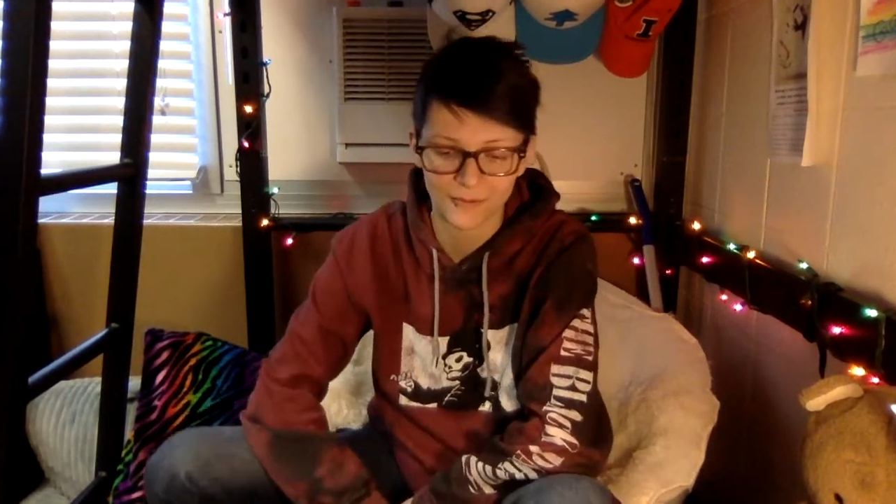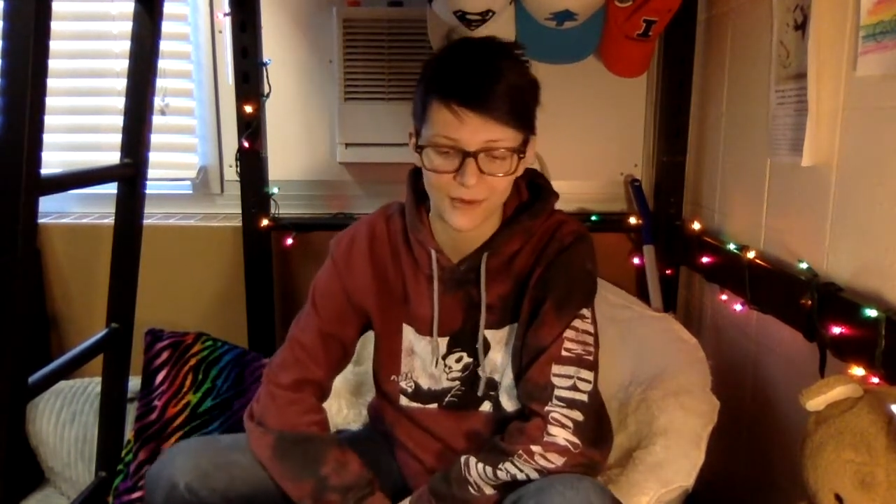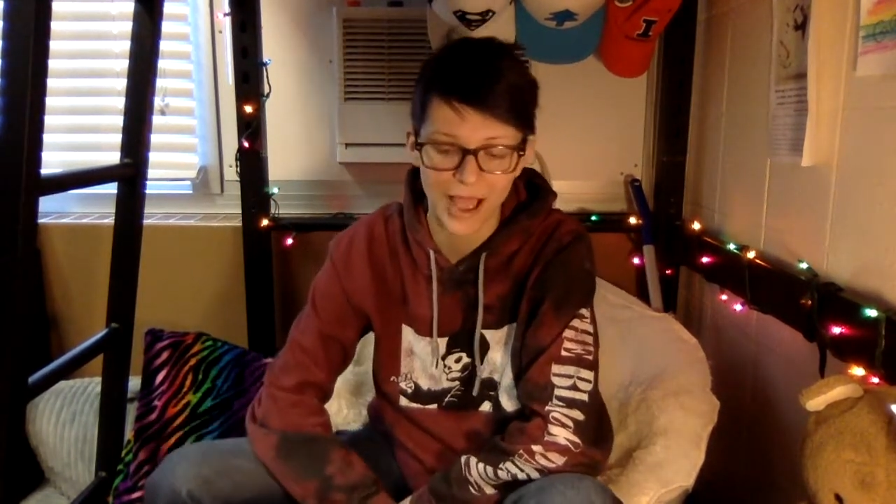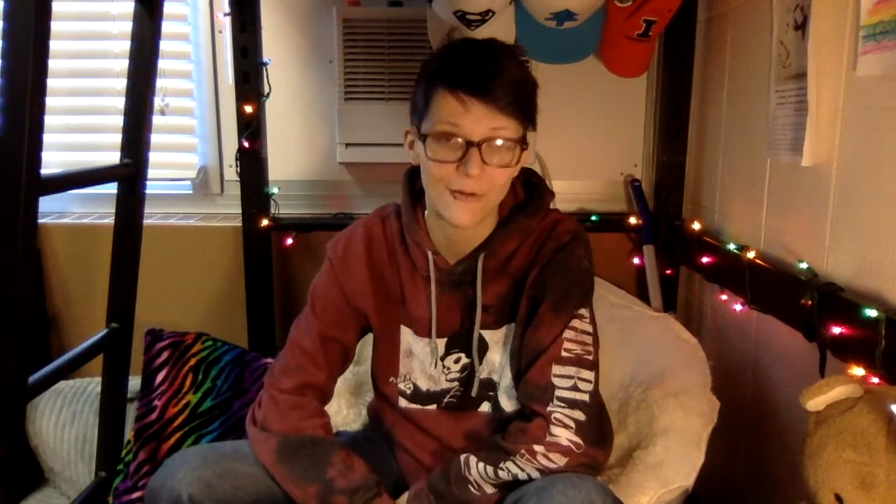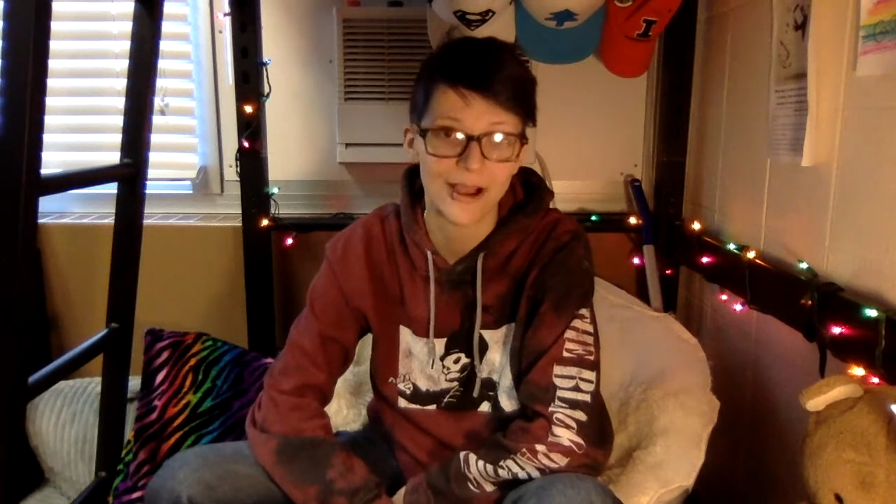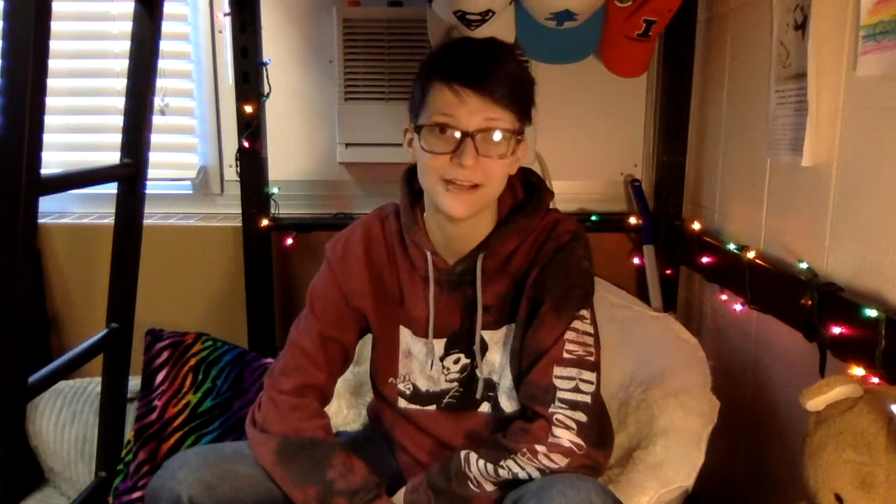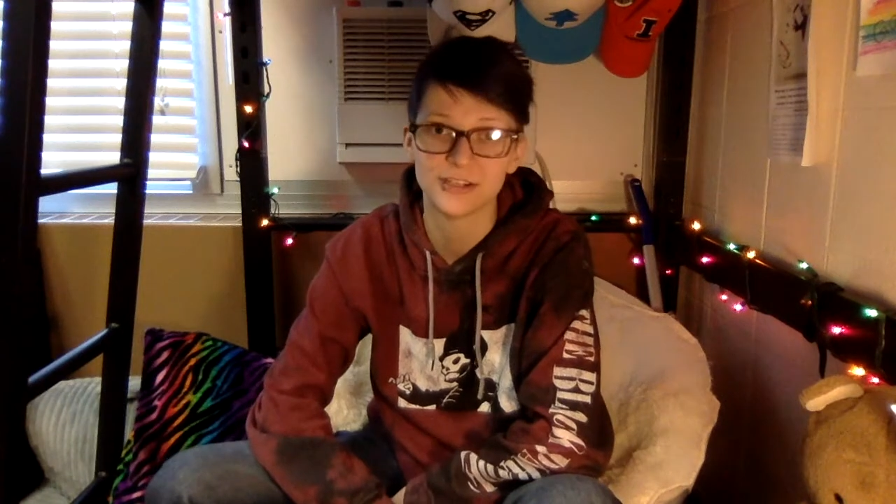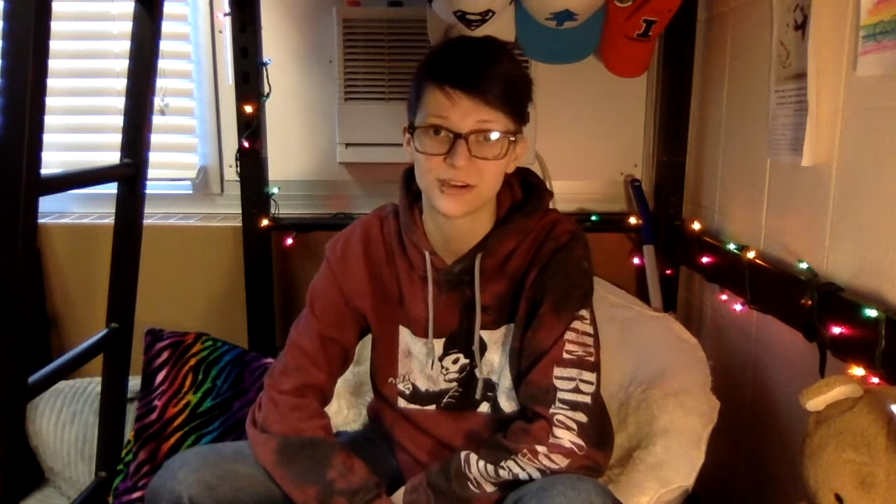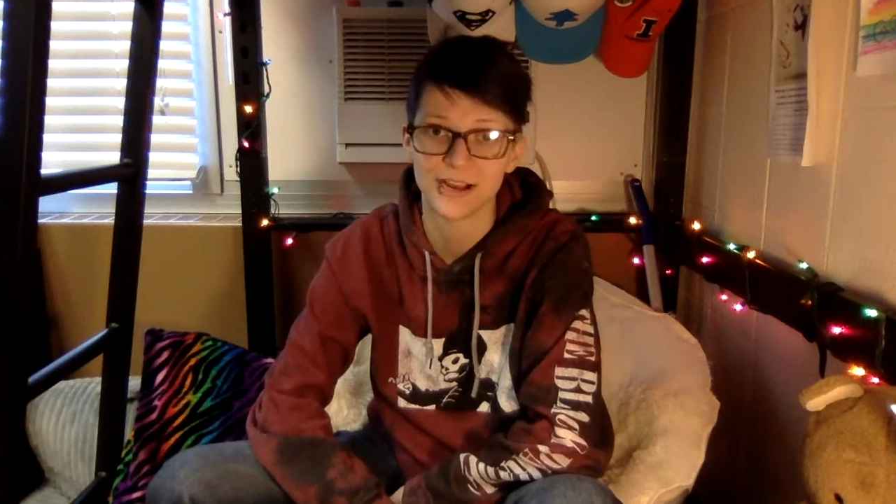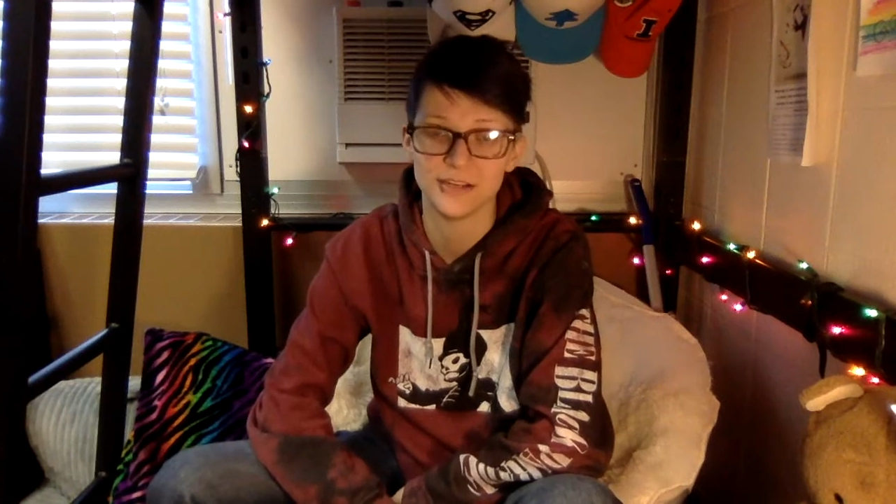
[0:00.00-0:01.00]
how I
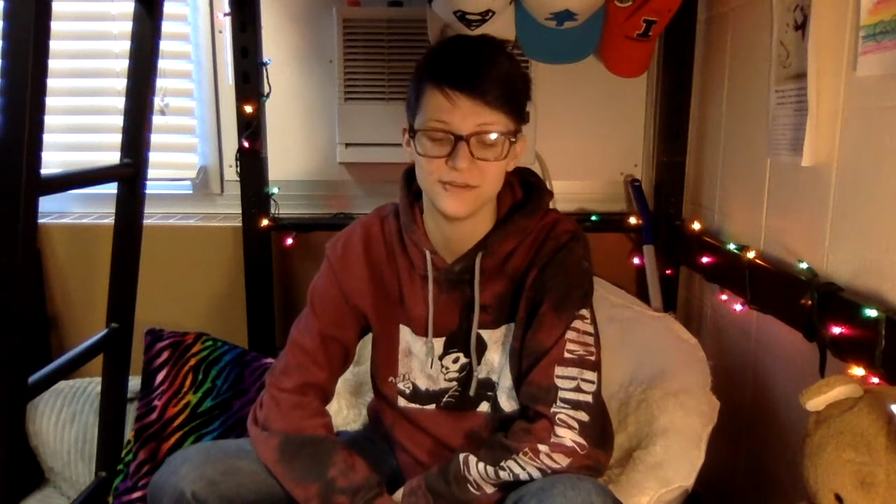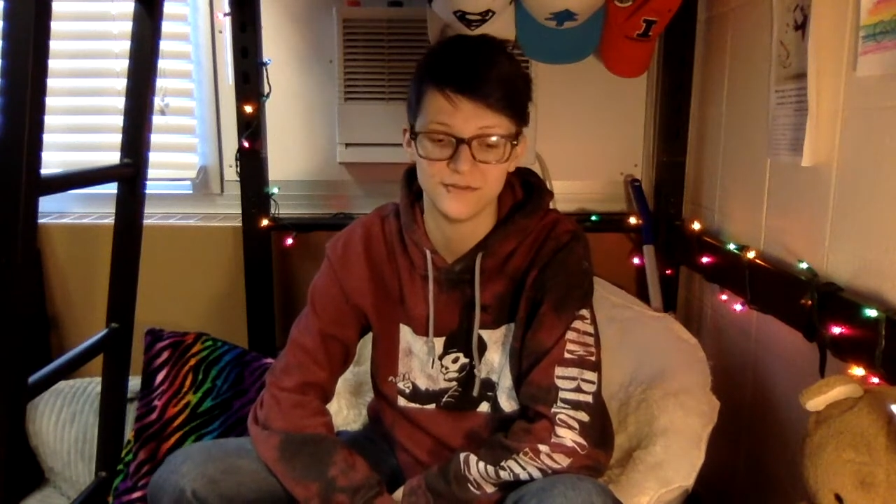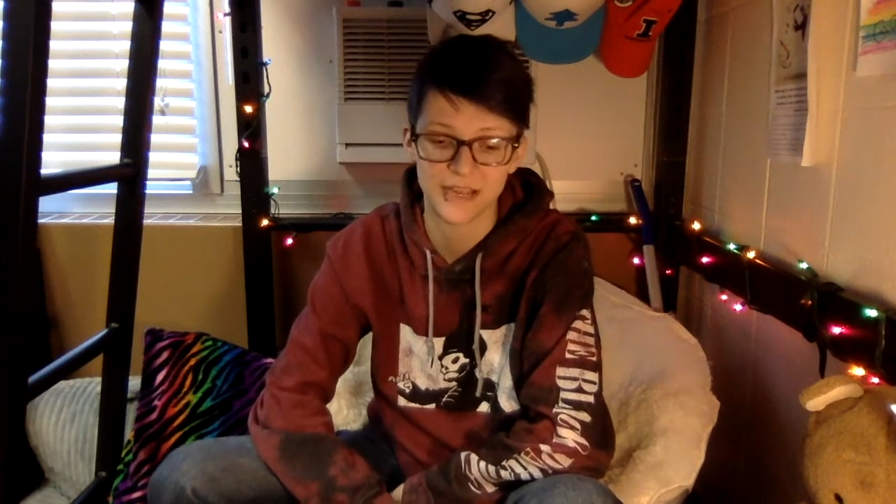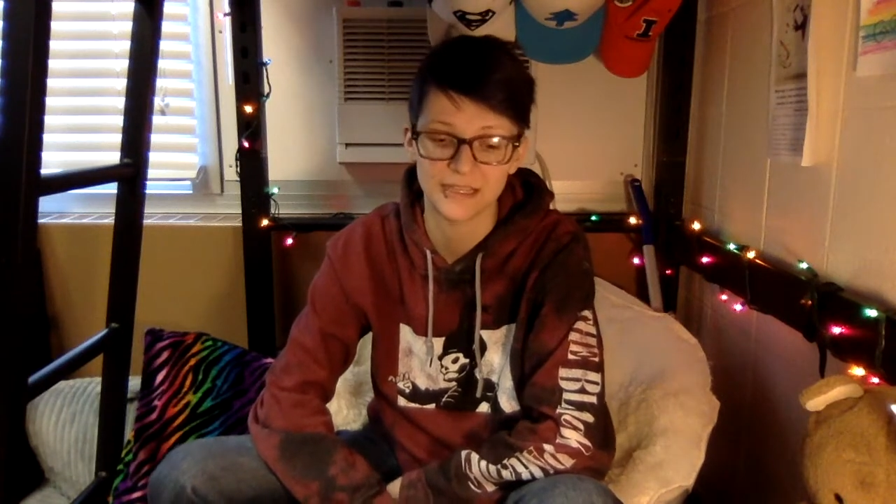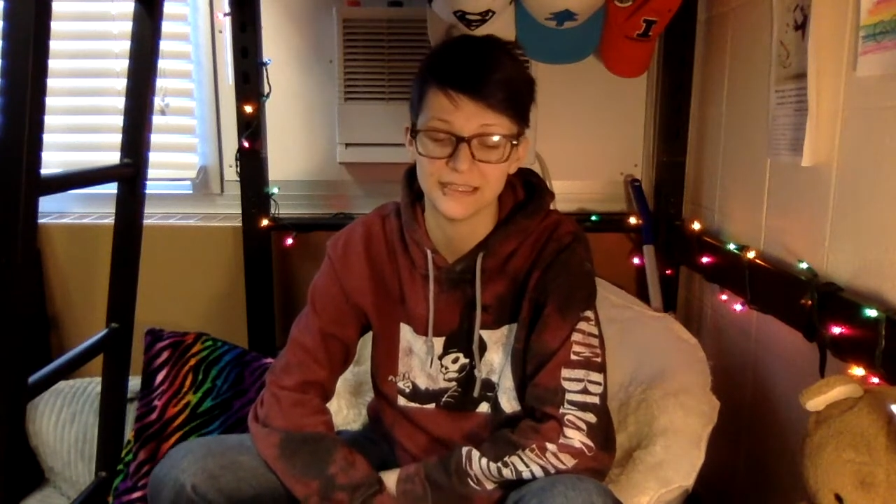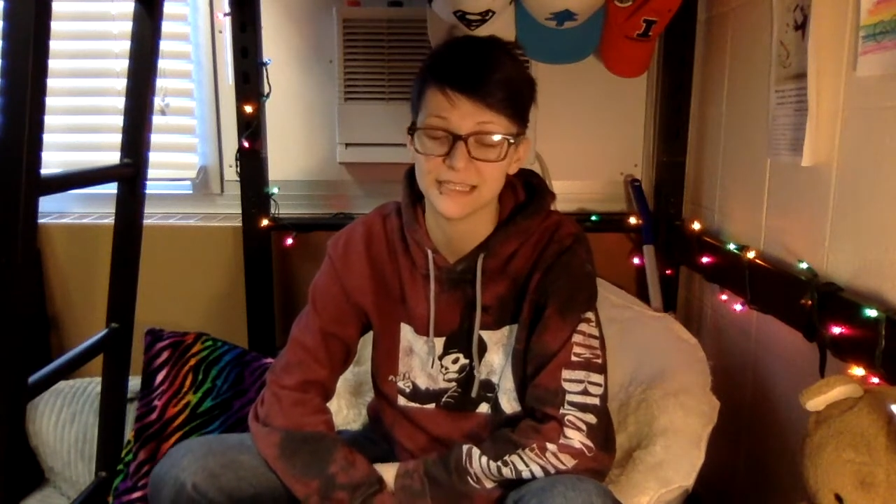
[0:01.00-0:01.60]
try to vaguely